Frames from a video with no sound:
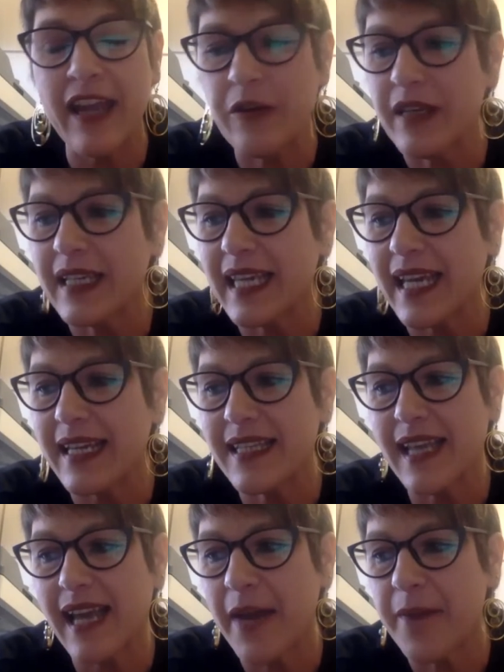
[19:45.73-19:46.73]
you can
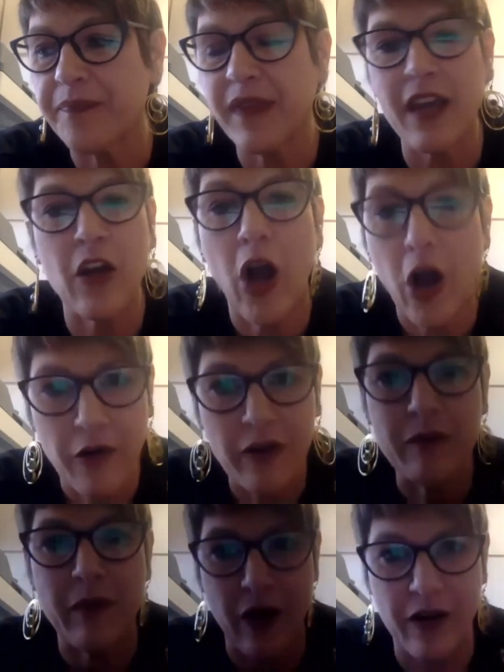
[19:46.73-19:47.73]
get um, an
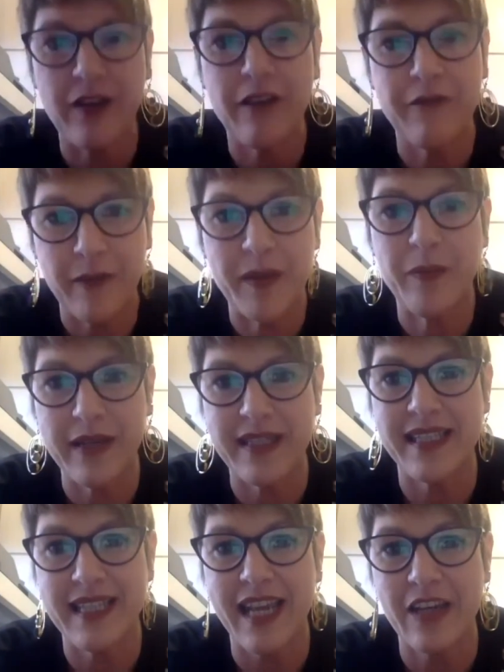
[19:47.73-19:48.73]
oral mark from the
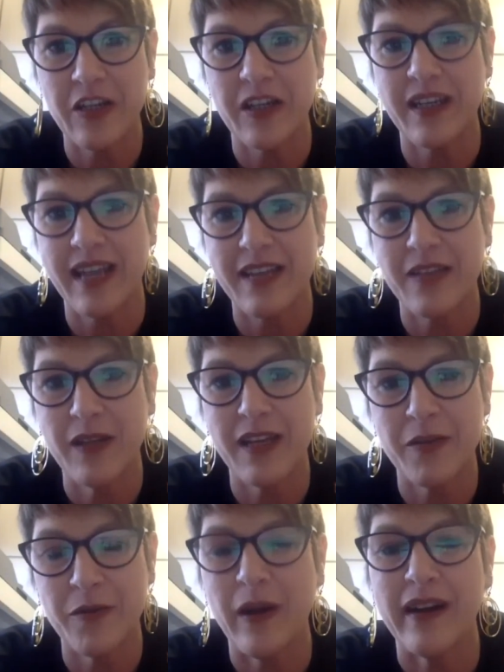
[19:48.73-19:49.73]
presentation as,
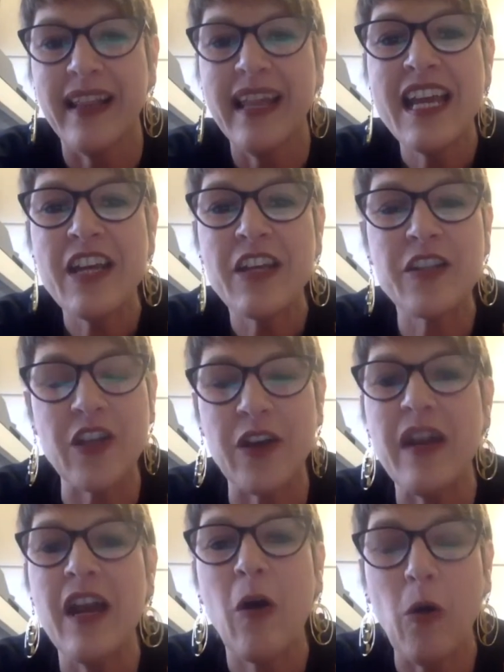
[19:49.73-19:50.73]
as well.
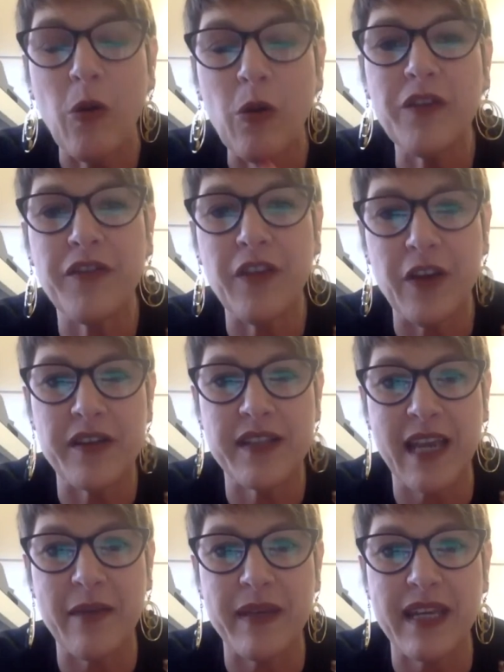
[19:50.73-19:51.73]
So all of those
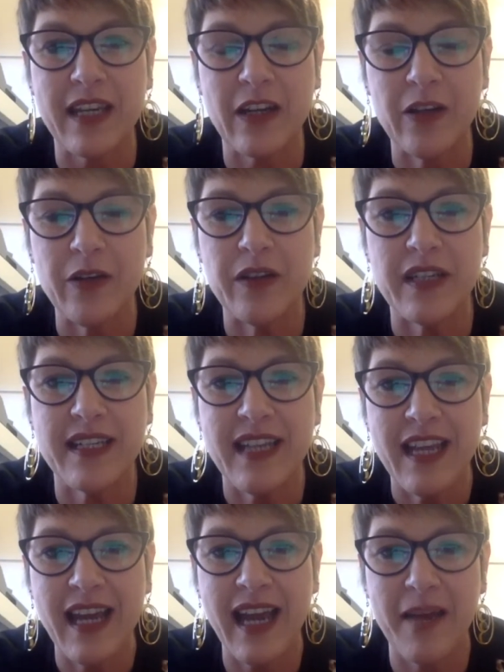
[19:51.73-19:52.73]
can be included
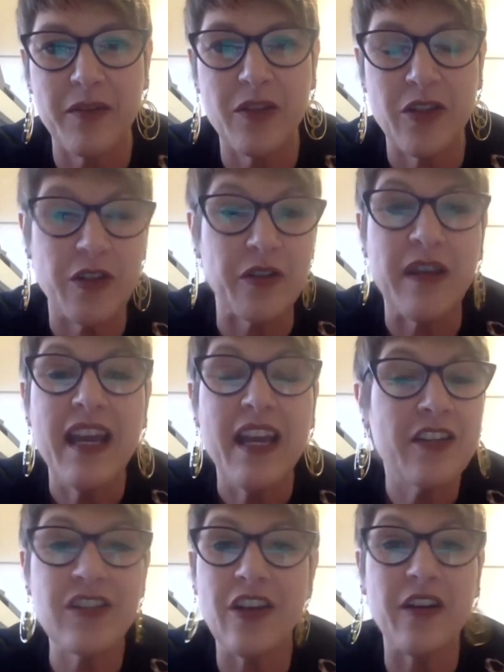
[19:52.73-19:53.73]
um, too.
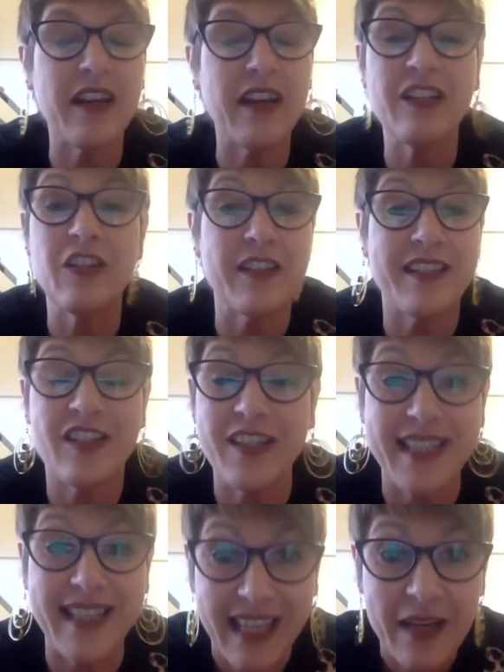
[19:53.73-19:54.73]
So just,
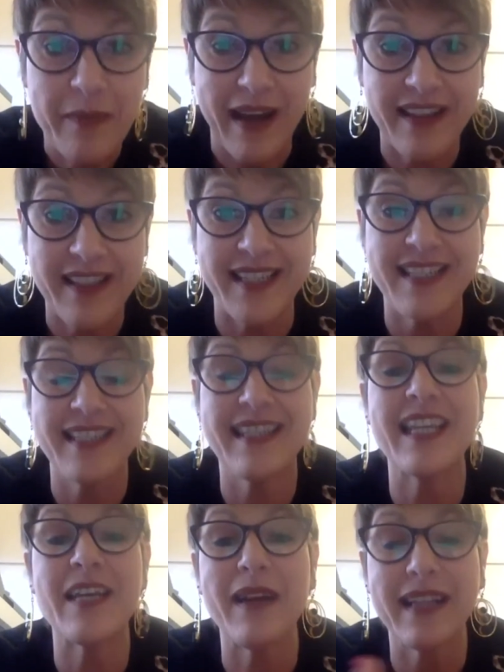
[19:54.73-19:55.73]
just think about it,
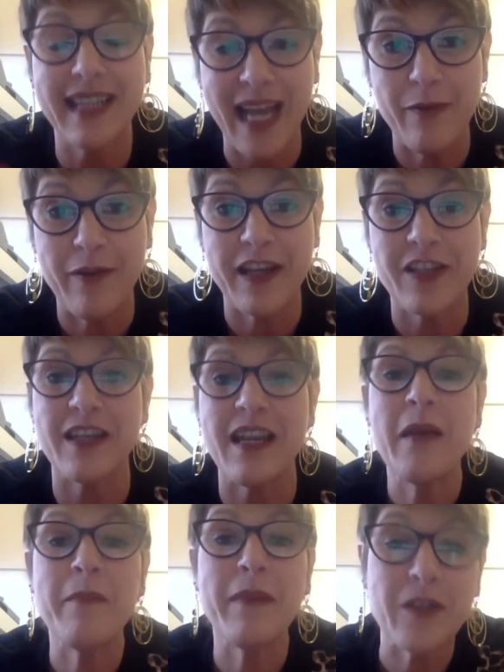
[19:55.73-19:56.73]
think about collaboration,
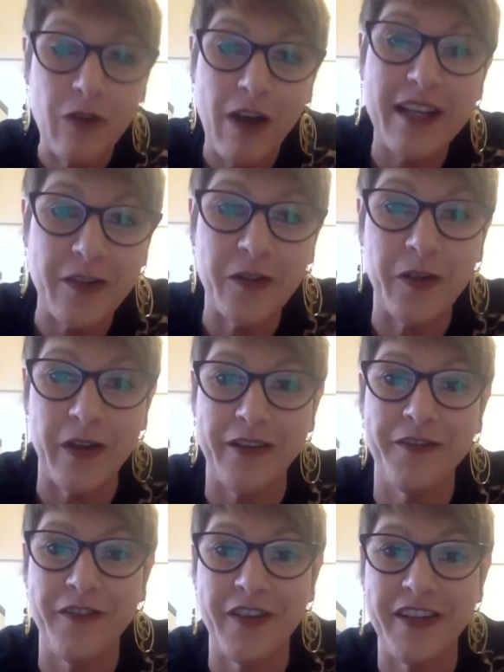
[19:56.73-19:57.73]
but try it on your
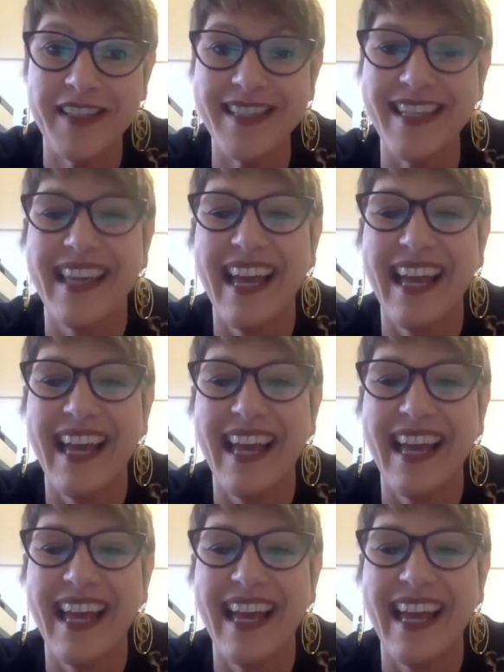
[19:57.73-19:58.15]
own first